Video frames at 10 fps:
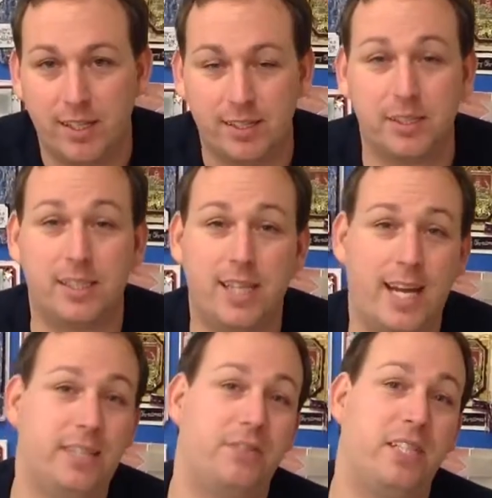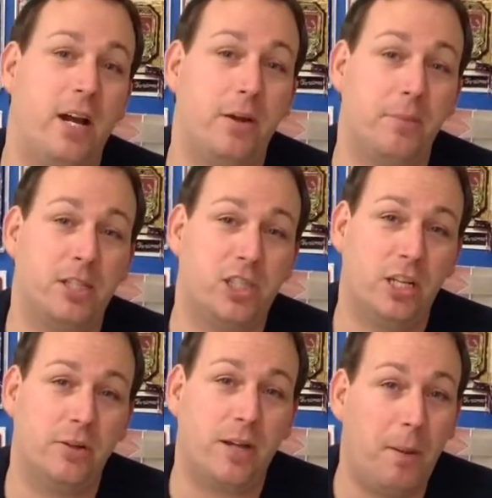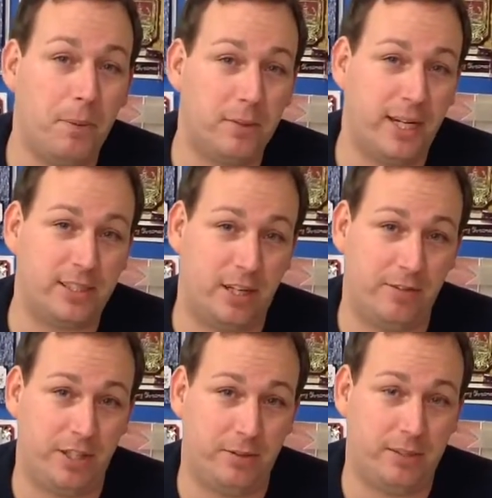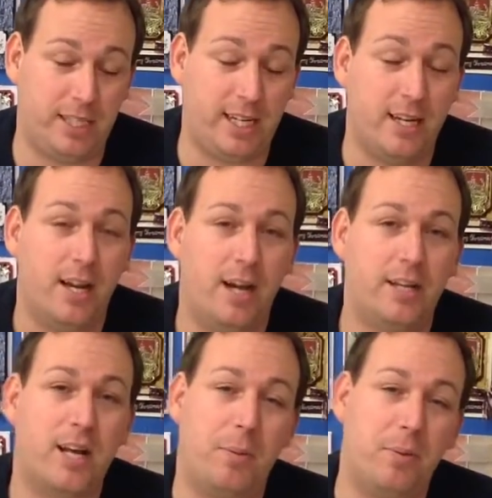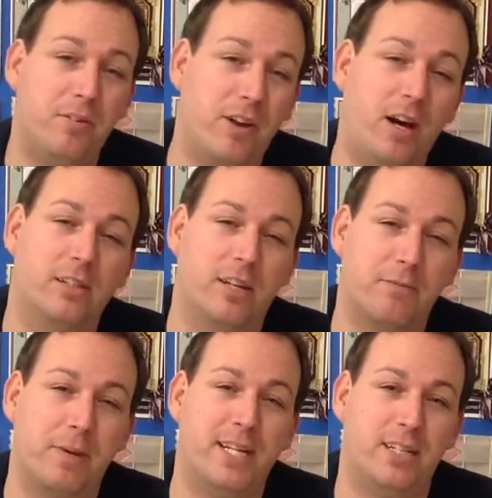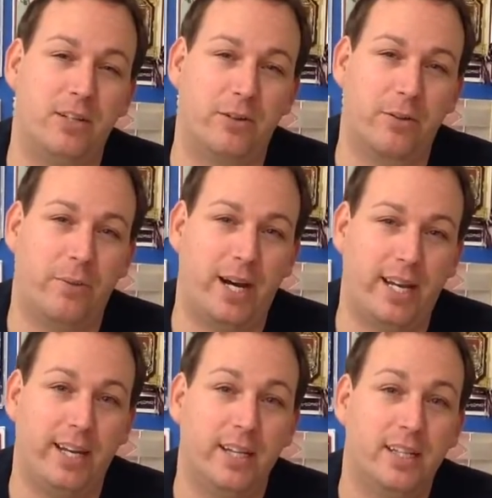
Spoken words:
So in today's video I'm going to show you a couple of ways I've used it and a couple of cards I've made along the way